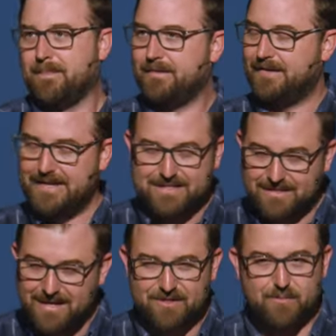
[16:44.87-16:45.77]
Now,
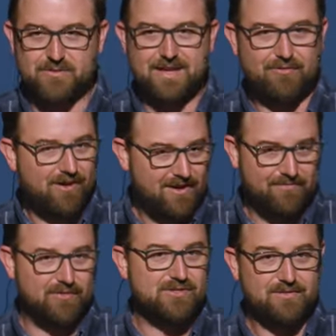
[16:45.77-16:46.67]
isn't that the most ironic
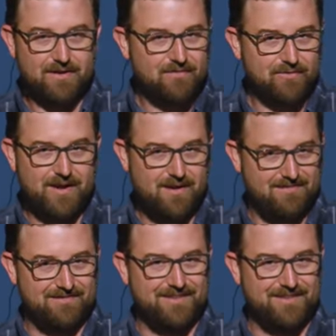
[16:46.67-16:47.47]
verse you've ever read?